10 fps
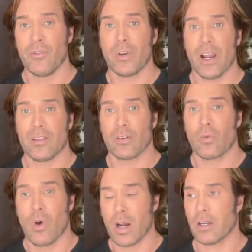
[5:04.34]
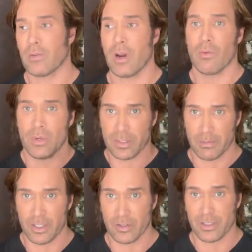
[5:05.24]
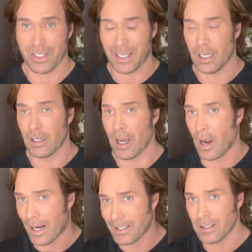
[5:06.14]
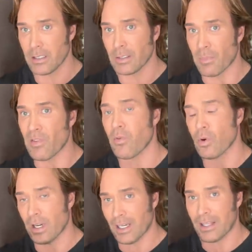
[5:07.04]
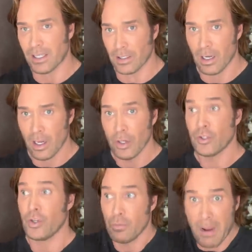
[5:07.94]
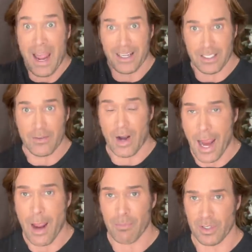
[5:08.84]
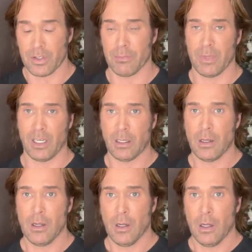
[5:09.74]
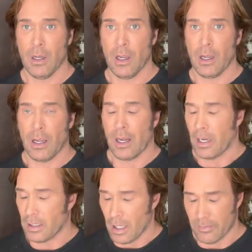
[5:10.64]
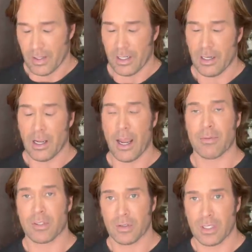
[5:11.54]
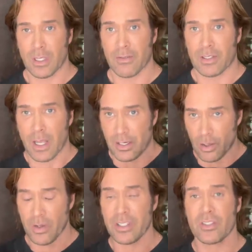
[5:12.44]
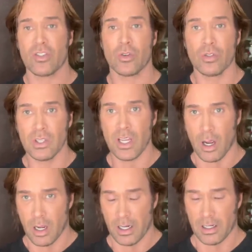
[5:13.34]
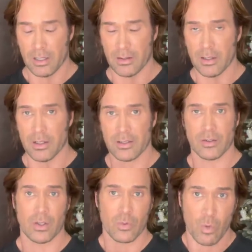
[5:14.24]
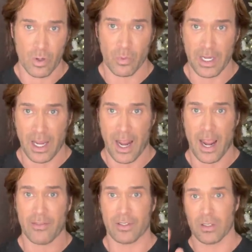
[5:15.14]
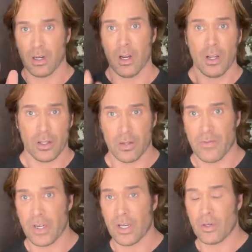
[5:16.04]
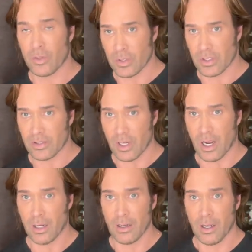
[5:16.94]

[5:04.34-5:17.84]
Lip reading: you guys are walking around with some injuries. Again, now I did this before anything too bad has ever happened to me. And I love it. I absolutely love it. I know this is early on. This is only 1 week after the video you just saw.